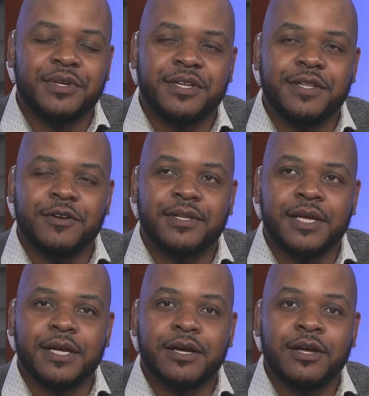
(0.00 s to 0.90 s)
men, and they're
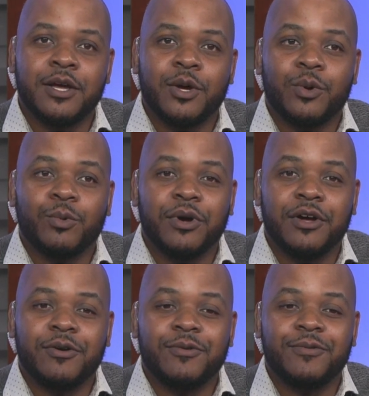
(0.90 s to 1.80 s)
like,
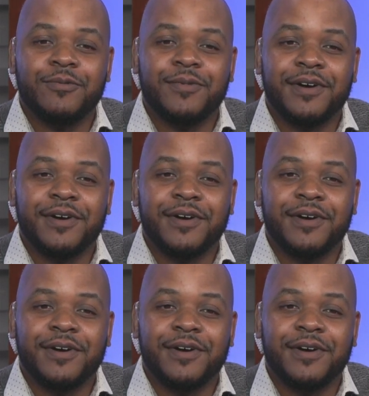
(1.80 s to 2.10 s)
"Well,